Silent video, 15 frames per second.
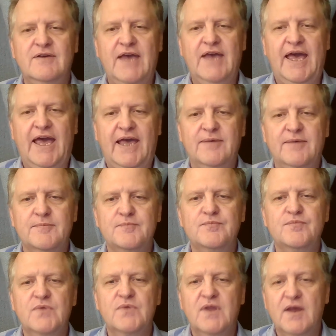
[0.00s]
okay.
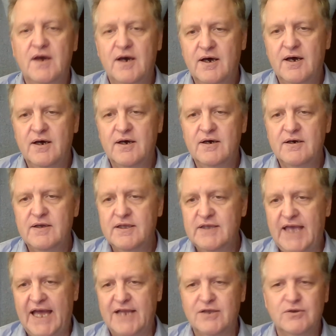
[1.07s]

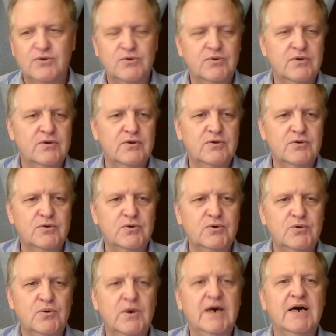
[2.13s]
And you got
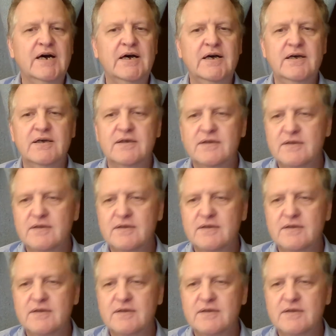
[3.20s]
nua.